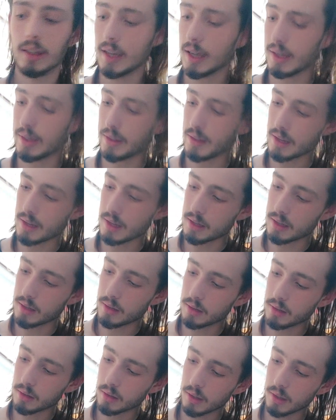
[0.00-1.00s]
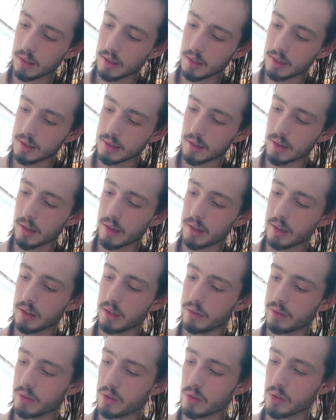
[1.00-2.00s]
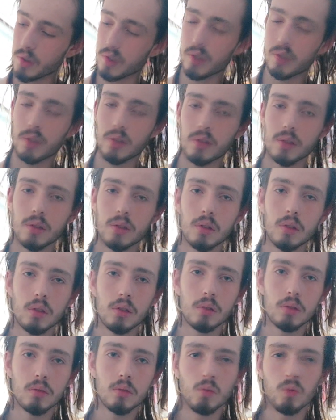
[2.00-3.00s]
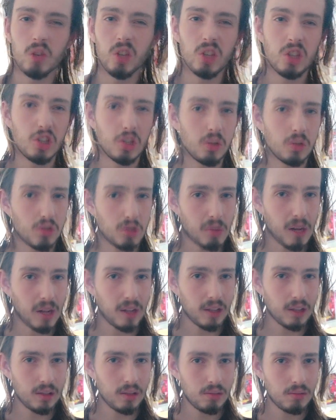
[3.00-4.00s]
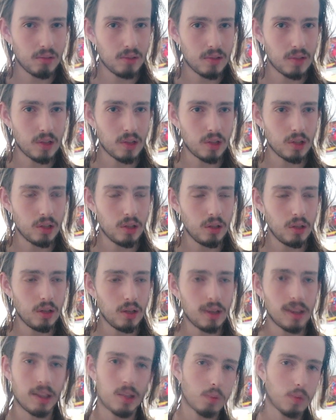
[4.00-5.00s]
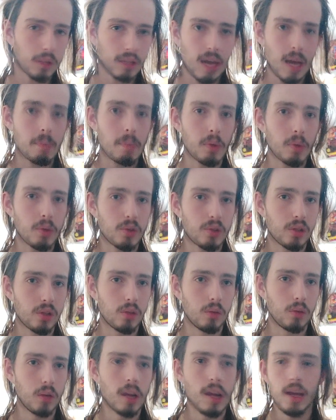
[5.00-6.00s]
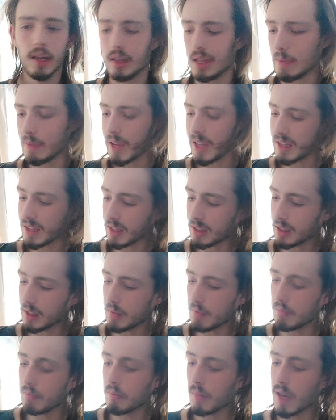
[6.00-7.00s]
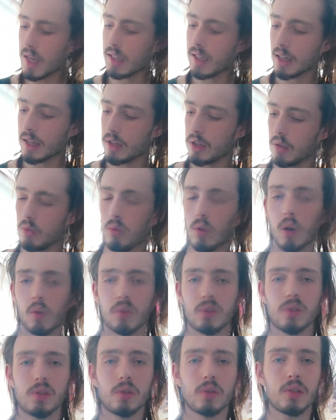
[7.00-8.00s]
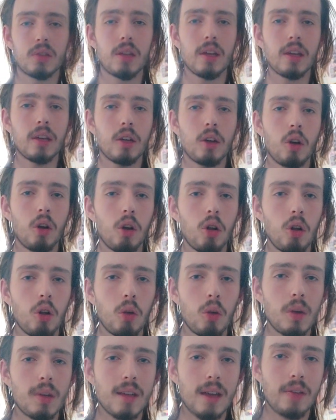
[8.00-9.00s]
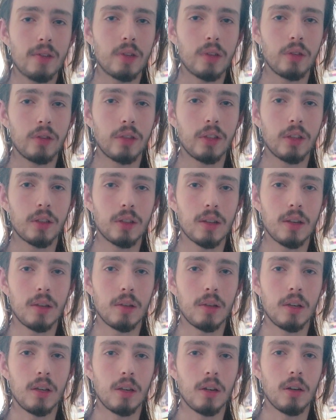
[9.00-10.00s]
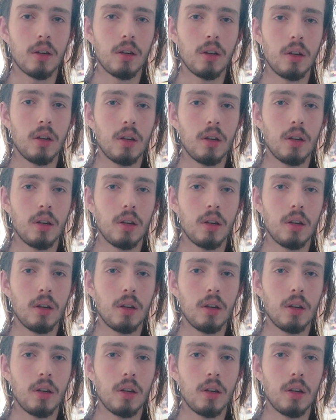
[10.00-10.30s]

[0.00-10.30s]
and then it's like you've just retuned your mandolin, essentially. That's what capos do. They basically make a new note. So it's like always having your finger down here.